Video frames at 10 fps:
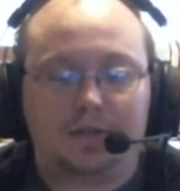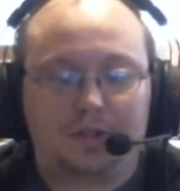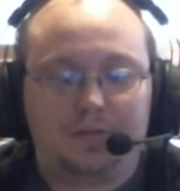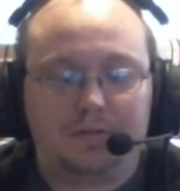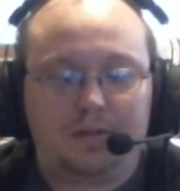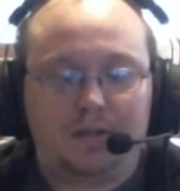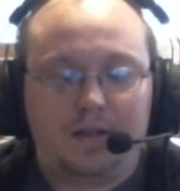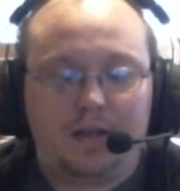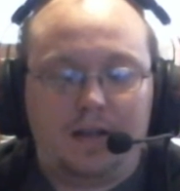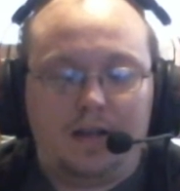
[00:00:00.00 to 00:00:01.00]
you
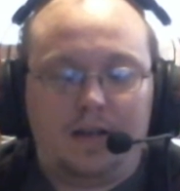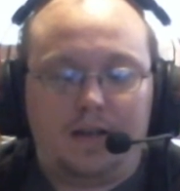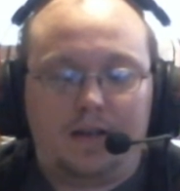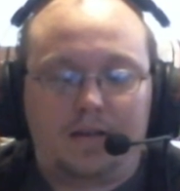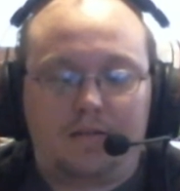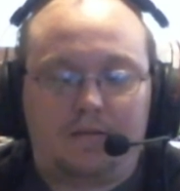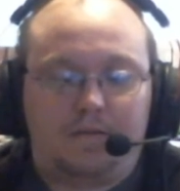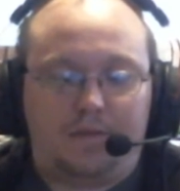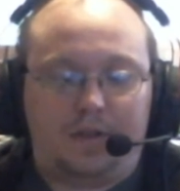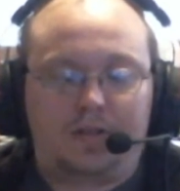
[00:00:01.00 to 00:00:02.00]
and
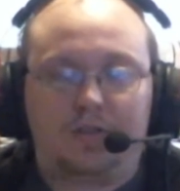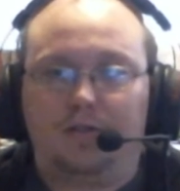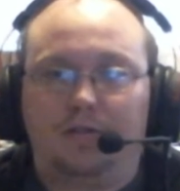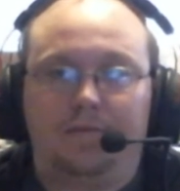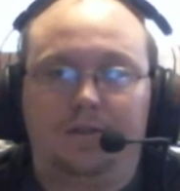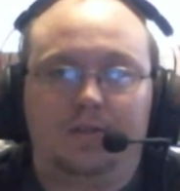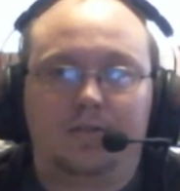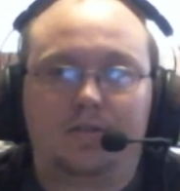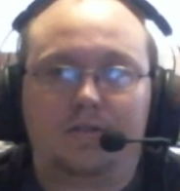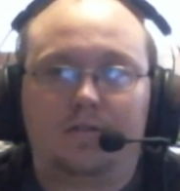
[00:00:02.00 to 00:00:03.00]
facing your
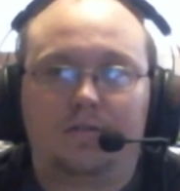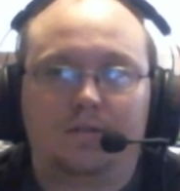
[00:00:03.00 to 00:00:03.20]
fears.